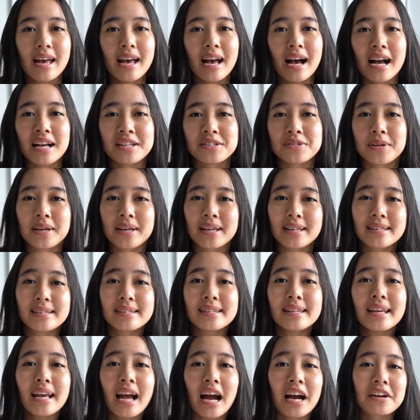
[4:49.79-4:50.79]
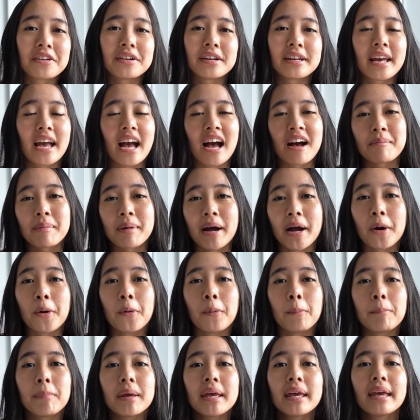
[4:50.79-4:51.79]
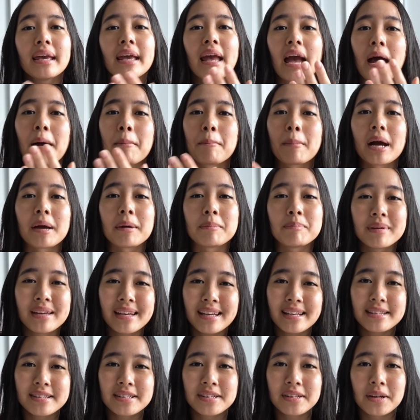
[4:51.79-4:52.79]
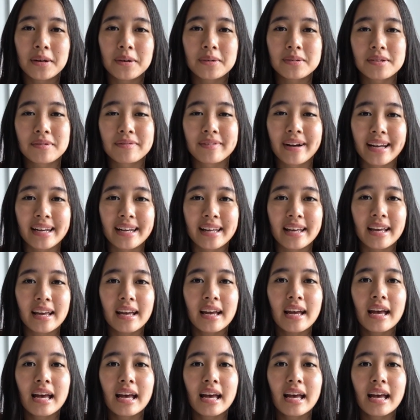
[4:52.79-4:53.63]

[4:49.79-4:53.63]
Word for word: As you can see, I already have my O B and my P E D S notes ready,